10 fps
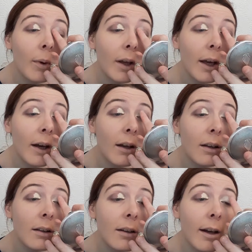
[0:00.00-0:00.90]
Yeah,
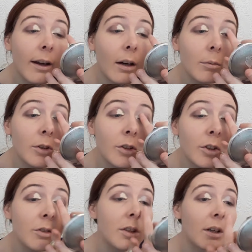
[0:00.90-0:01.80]
today I'm just
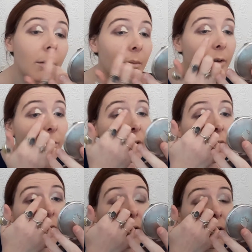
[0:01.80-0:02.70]
using my
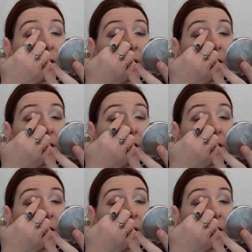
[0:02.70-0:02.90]
finger.